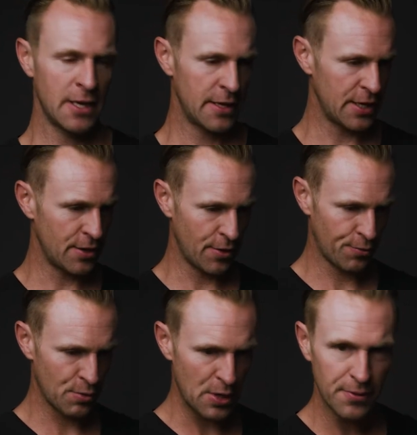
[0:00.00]
that
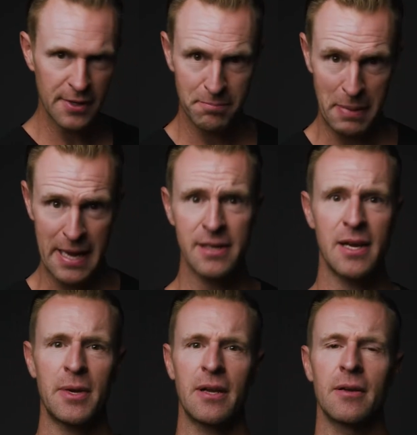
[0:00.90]
throughout this pandemic,